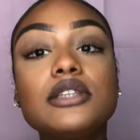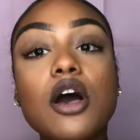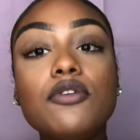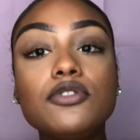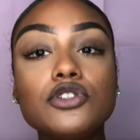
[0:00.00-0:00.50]

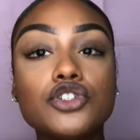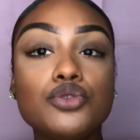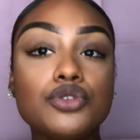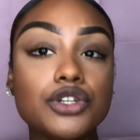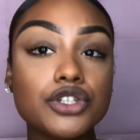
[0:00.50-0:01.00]
off the
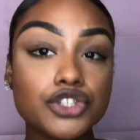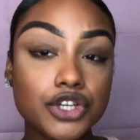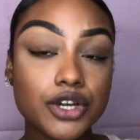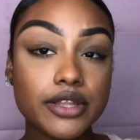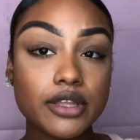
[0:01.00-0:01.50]
shoulder
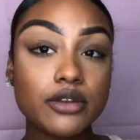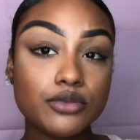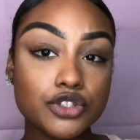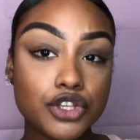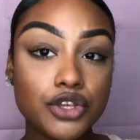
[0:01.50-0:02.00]
shirt i thought it
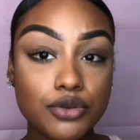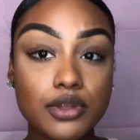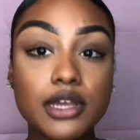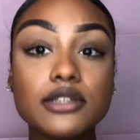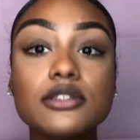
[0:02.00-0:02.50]
was cute it
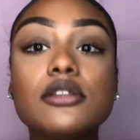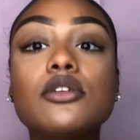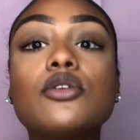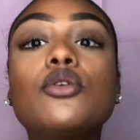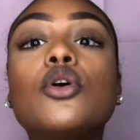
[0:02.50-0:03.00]
has the
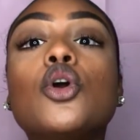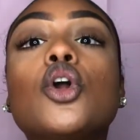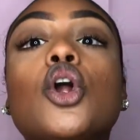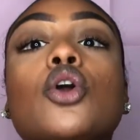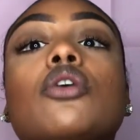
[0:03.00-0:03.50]
little
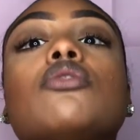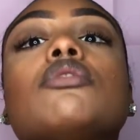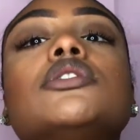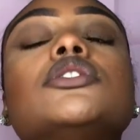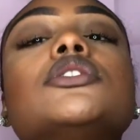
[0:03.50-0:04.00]

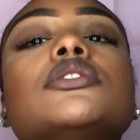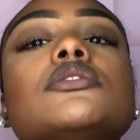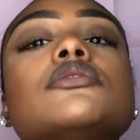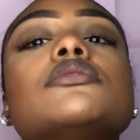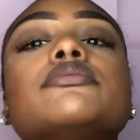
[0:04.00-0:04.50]

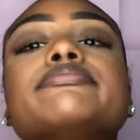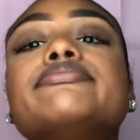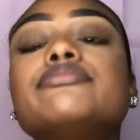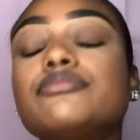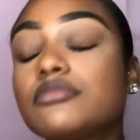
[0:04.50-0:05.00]
wrenches
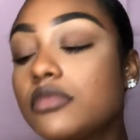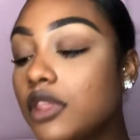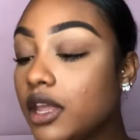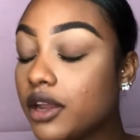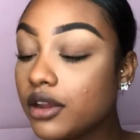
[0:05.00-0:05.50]

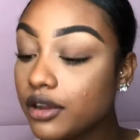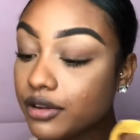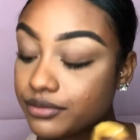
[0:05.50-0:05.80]
there